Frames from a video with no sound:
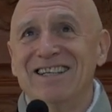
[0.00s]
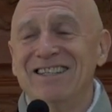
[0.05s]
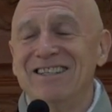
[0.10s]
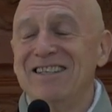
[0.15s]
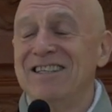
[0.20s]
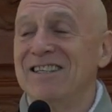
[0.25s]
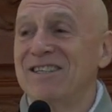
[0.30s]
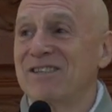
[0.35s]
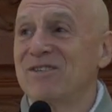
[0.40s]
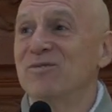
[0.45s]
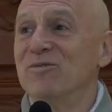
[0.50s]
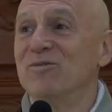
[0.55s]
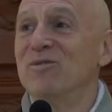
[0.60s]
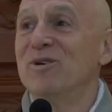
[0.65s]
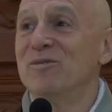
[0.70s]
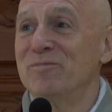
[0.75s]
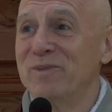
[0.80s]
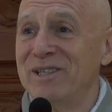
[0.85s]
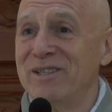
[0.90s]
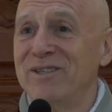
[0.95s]
this
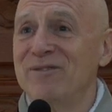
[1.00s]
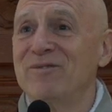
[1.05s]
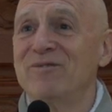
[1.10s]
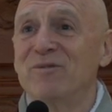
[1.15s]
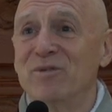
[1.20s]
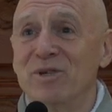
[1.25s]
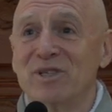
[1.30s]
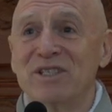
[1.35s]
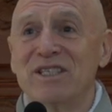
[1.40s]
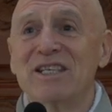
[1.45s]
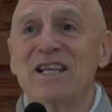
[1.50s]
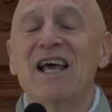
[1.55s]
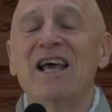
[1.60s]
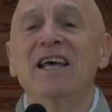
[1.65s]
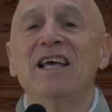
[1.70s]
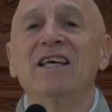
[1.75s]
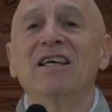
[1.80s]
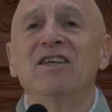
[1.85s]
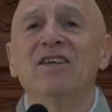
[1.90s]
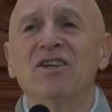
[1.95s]
woman was
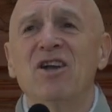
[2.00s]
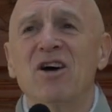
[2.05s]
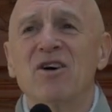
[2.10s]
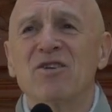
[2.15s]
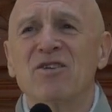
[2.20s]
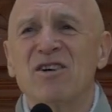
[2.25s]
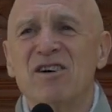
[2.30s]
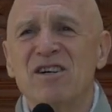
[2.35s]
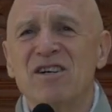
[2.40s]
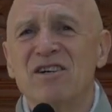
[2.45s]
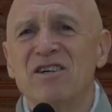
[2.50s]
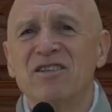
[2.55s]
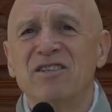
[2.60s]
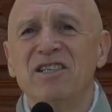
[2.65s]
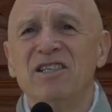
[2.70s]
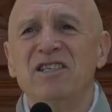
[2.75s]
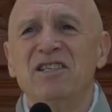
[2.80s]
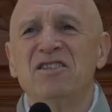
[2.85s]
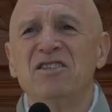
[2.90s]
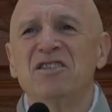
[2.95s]
saying, you know, oh,
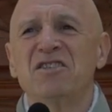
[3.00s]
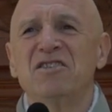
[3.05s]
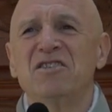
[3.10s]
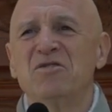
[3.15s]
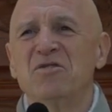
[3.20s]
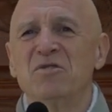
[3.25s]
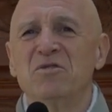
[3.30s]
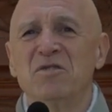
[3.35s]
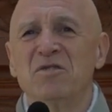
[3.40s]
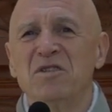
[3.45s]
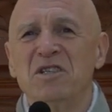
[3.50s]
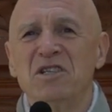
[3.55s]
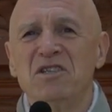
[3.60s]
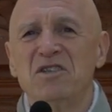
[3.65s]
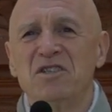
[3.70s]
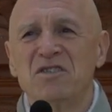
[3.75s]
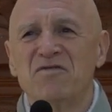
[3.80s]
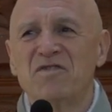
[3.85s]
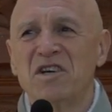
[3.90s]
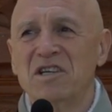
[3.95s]

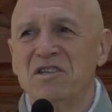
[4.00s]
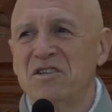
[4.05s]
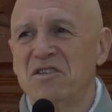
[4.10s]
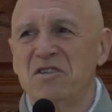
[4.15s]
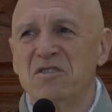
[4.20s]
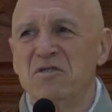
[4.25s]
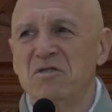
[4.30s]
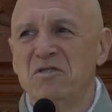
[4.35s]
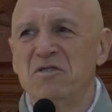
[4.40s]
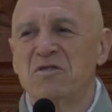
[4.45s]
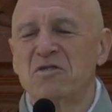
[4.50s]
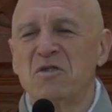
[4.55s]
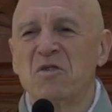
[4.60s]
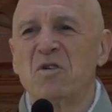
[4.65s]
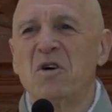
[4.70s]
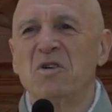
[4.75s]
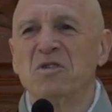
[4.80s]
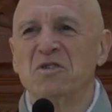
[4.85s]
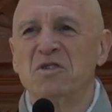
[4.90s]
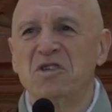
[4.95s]
these French students are
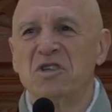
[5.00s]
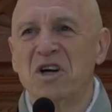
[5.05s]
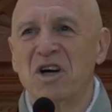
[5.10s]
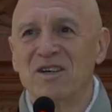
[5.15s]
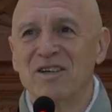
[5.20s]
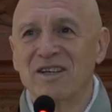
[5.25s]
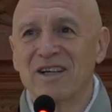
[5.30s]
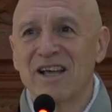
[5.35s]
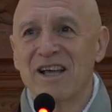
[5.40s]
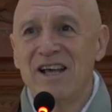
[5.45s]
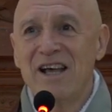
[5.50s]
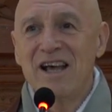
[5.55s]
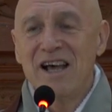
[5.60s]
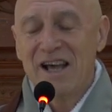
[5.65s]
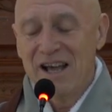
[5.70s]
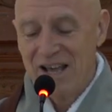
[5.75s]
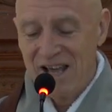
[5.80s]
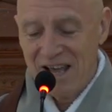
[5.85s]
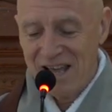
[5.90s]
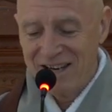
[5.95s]
all junk.
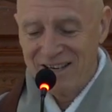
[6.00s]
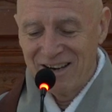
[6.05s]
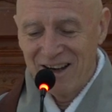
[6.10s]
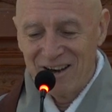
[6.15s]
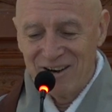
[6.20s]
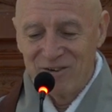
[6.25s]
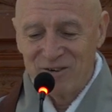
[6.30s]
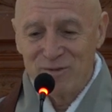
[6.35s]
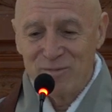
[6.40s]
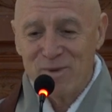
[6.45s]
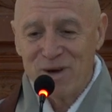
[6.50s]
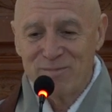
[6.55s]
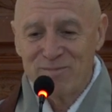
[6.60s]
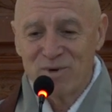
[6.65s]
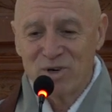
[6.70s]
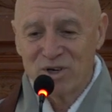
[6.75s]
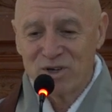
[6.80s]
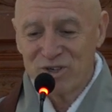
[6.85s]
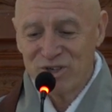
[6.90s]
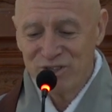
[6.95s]
And I
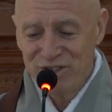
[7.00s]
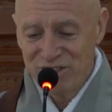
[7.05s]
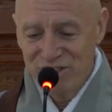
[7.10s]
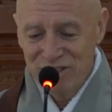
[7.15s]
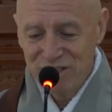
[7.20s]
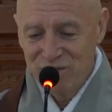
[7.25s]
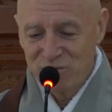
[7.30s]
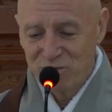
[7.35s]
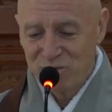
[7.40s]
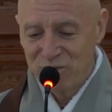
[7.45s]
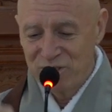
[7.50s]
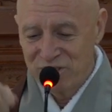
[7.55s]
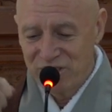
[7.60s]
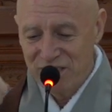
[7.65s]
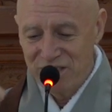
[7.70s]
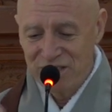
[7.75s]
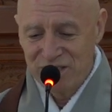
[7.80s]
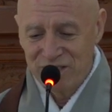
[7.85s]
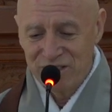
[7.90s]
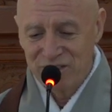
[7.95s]
remember Kunsani was
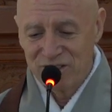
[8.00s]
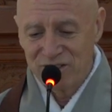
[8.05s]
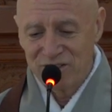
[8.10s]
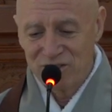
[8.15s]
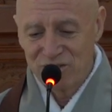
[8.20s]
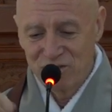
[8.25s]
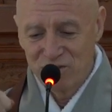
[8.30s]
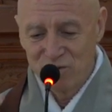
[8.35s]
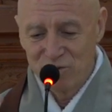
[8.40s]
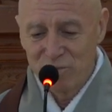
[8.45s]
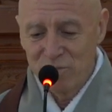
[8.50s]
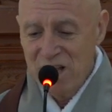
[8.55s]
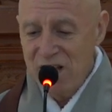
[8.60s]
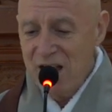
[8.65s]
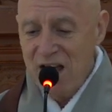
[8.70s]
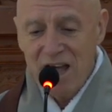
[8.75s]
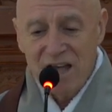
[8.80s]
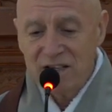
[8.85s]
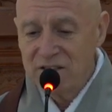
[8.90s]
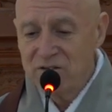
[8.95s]
eating the soup,
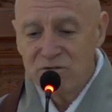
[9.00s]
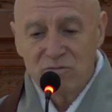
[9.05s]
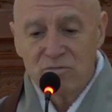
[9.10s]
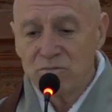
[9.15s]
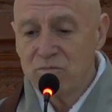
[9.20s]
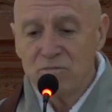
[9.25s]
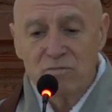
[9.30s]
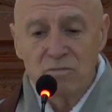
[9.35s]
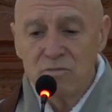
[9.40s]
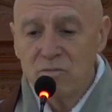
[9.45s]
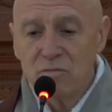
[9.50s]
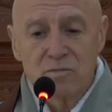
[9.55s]
and